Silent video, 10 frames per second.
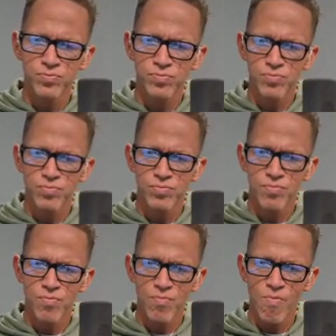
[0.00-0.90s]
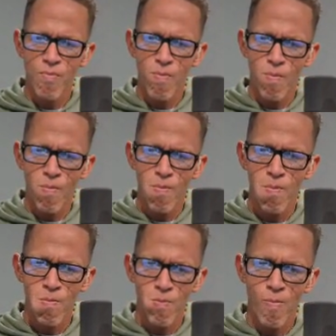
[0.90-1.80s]

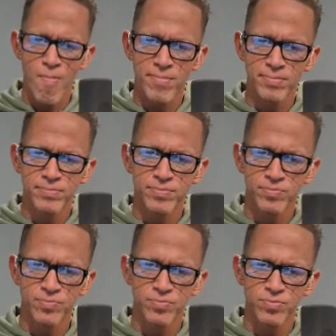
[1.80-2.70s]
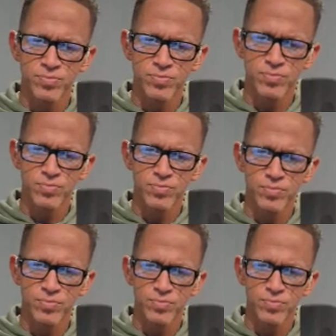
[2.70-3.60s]

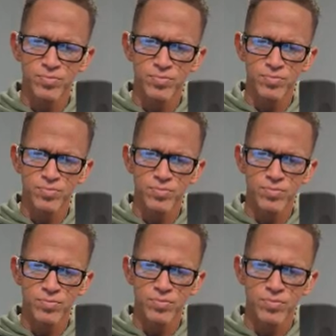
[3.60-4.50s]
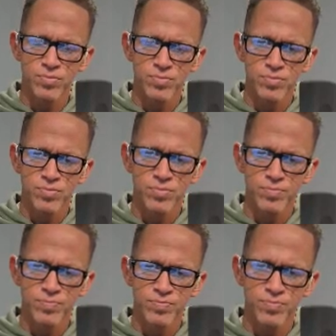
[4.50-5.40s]

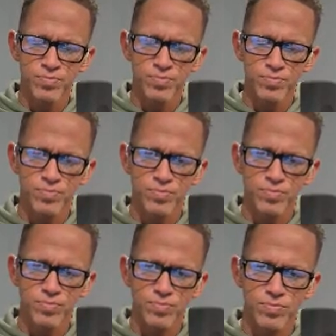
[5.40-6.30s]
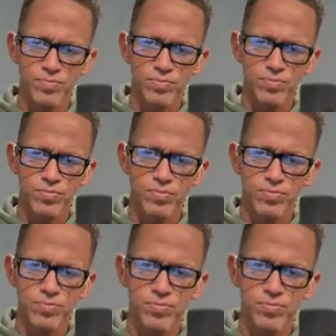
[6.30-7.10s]
The person shown says nothing.